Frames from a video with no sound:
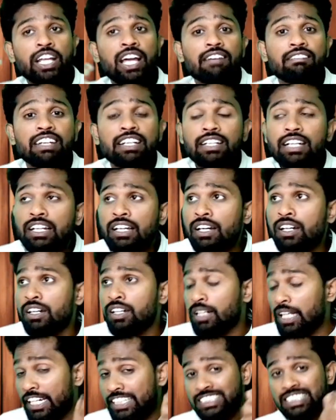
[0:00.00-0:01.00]
an
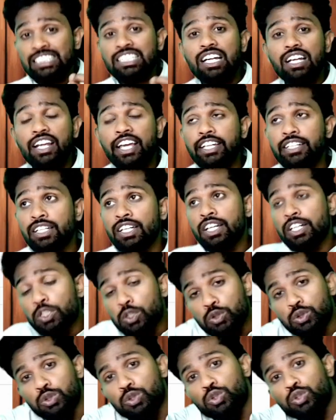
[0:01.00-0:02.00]
agenda like you
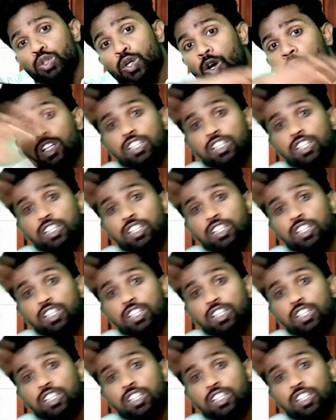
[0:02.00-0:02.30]
should solve